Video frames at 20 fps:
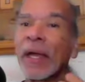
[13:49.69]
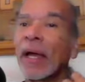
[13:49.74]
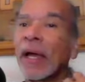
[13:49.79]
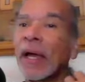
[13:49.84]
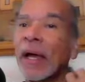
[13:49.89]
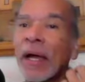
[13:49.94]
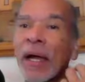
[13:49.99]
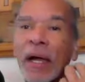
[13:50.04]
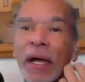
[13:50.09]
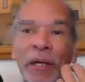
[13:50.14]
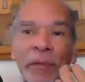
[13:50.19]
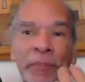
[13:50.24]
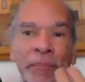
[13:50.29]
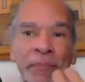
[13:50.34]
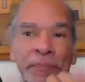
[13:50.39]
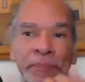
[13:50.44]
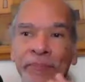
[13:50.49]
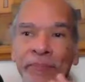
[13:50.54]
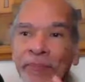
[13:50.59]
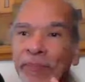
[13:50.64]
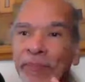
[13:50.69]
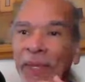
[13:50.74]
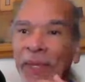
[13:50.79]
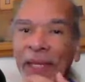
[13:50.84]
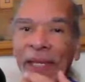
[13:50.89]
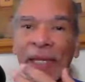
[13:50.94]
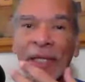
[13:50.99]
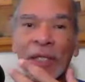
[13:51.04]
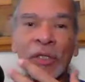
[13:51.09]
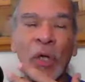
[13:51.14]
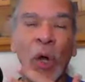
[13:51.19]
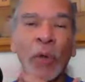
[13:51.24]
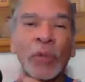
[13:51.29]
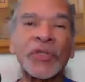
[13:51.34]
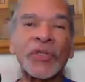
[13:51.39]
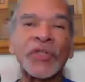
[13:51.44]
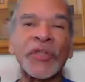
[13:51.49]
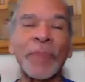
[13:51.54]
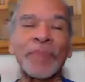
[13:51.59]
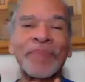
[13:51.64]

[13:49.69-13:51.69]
Um, it coats the